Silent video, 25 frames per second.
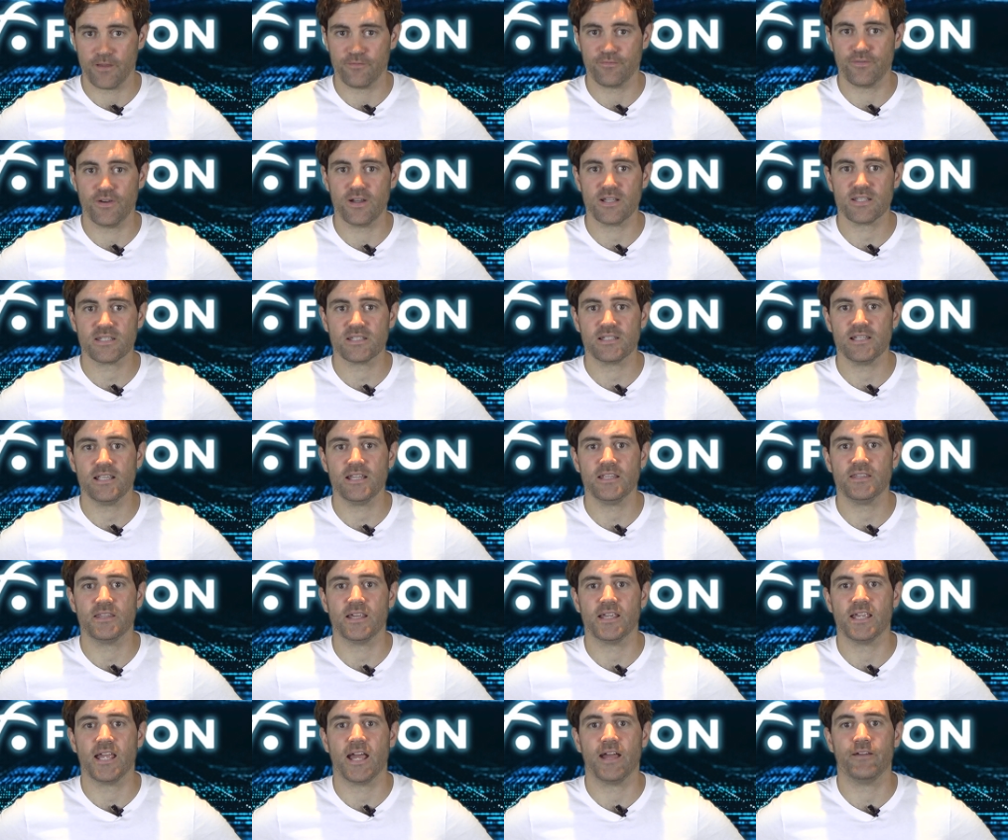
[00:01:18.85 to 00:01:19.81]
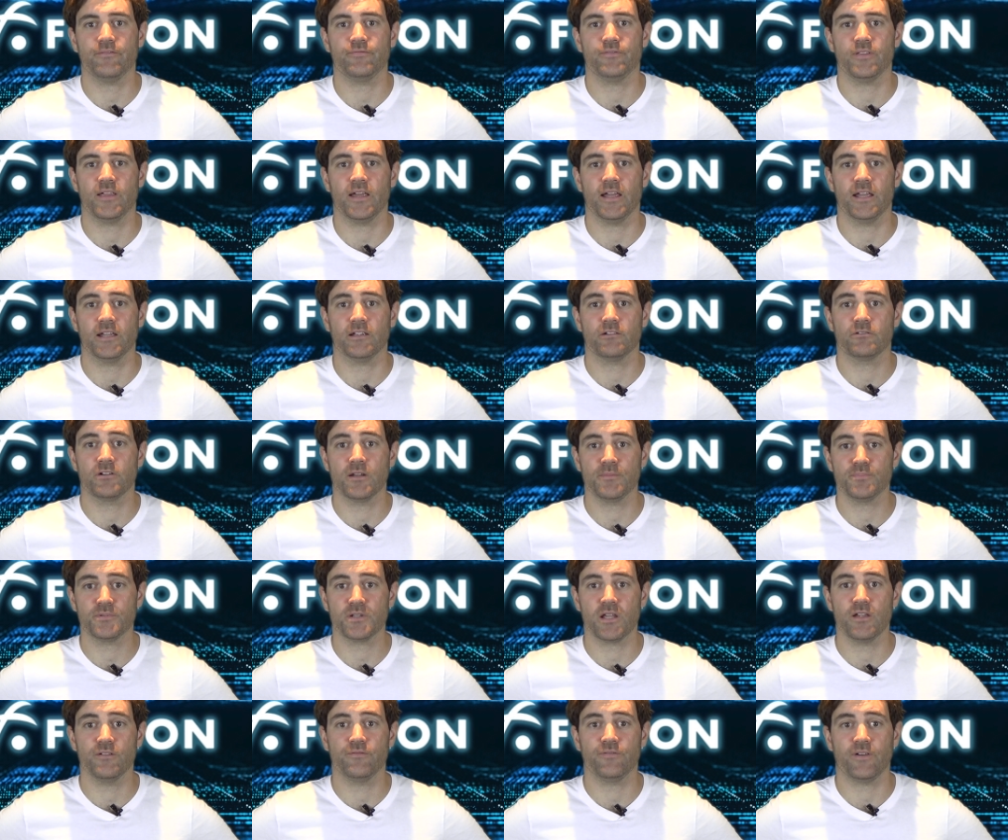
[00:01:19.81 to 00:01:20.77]
Firstly, they have their
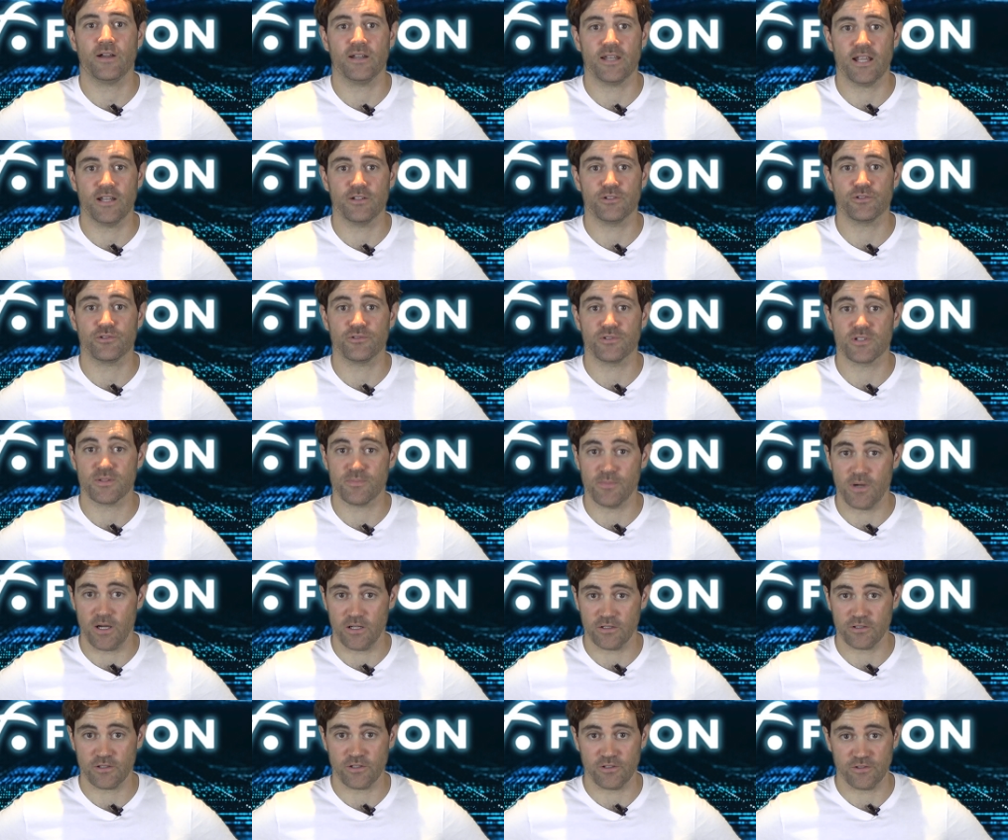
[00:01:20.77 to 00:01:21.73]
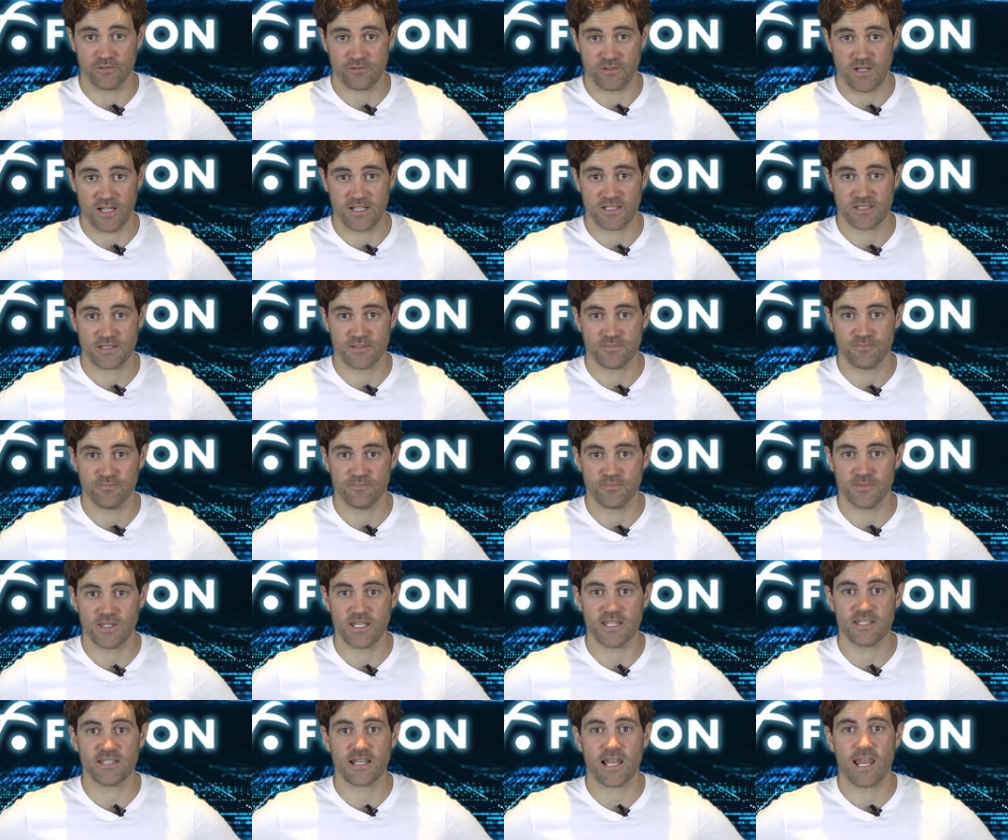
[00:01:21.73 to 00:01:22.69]
crypto financial smart contracts.
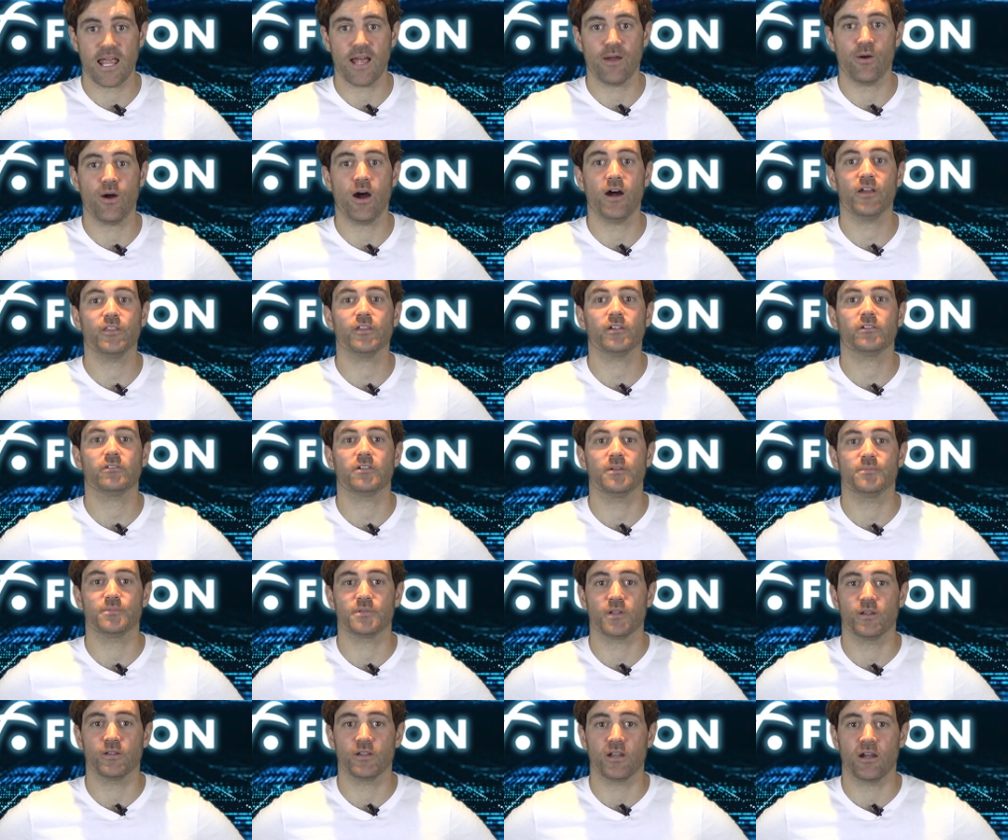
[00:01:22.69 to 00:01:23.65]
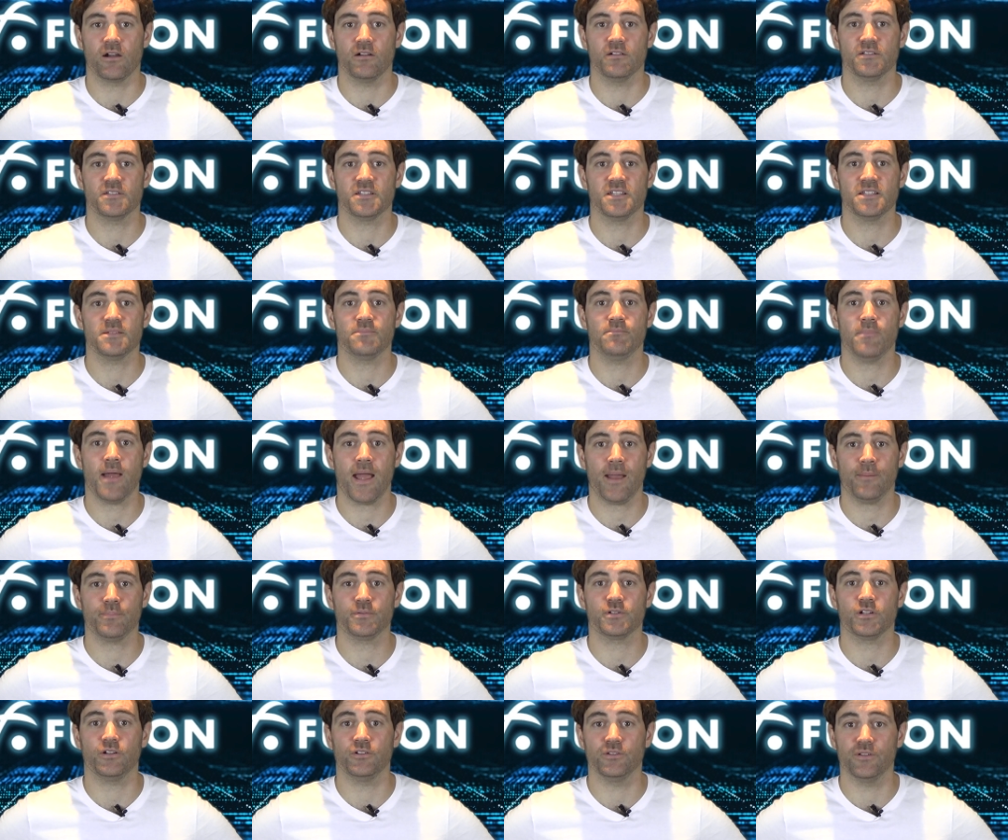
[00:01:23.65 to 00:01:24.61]
These allow other cryptocurrencies
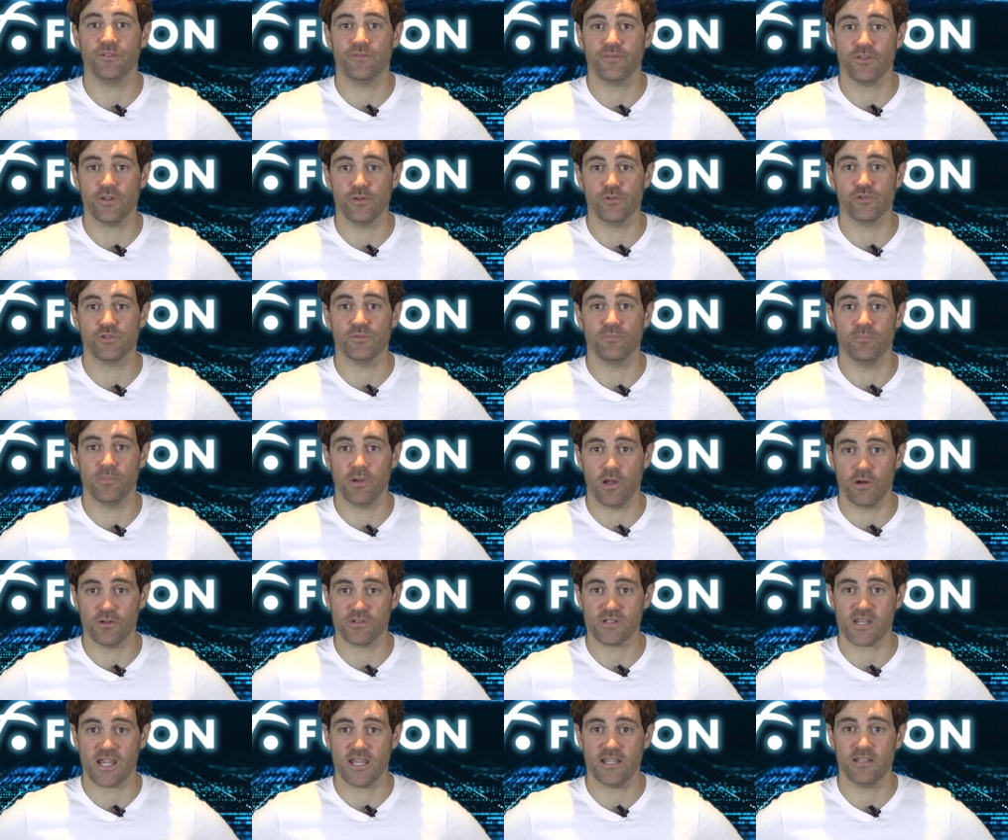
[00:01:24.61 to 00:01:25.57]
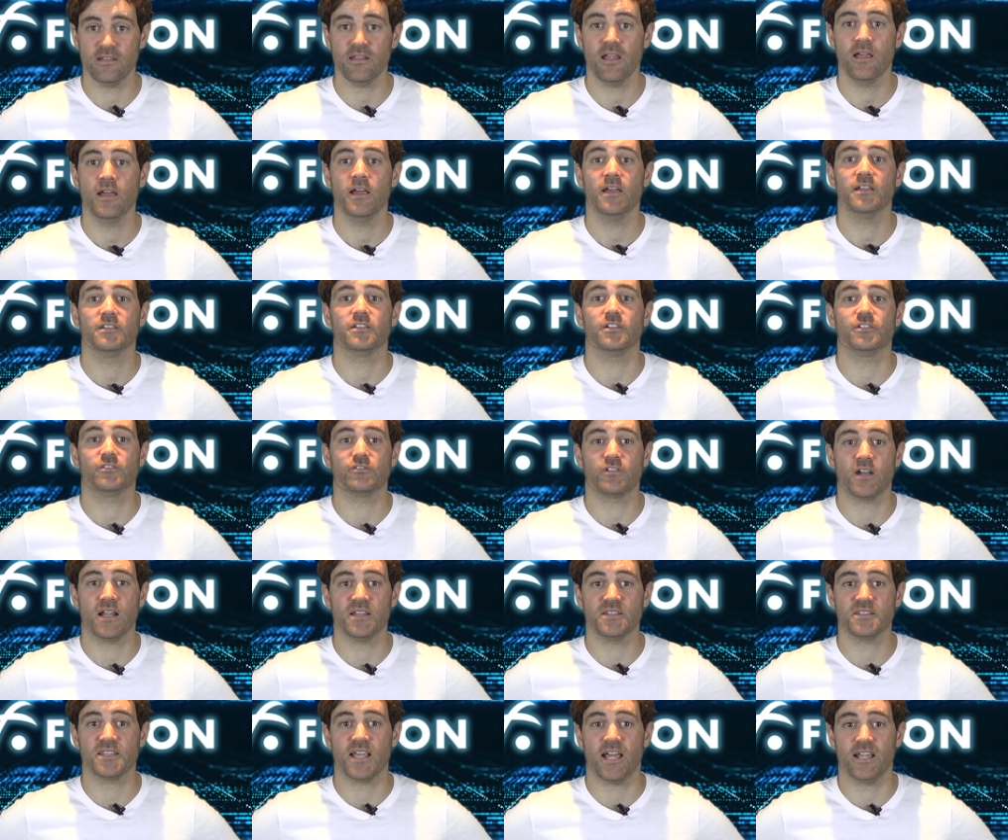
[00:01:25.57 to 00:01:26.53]
mapped on the Fusion blockchain to
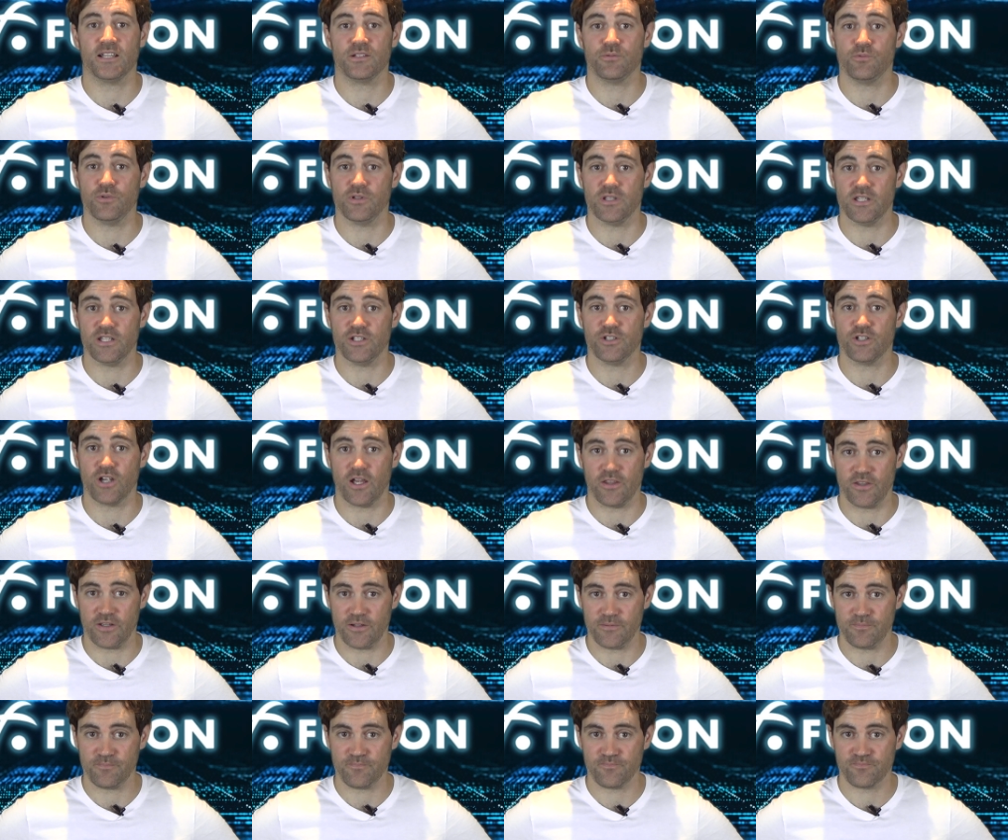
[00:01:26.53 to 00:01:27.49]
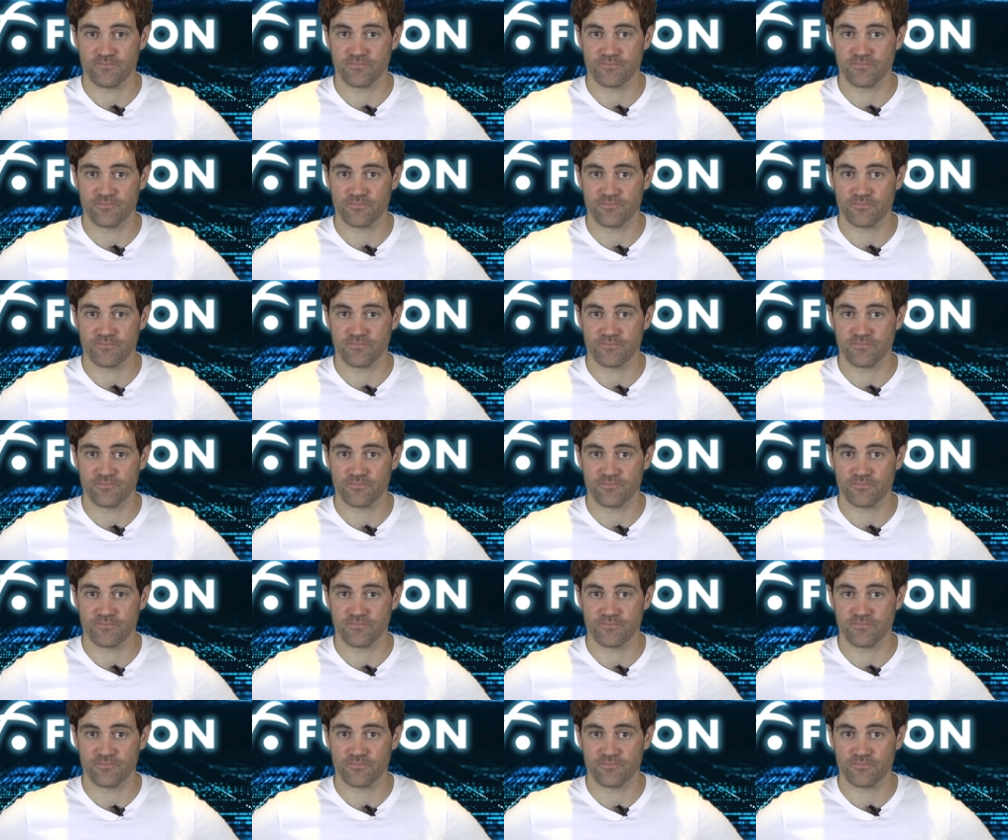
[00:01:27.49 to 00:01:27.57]
transact with each other.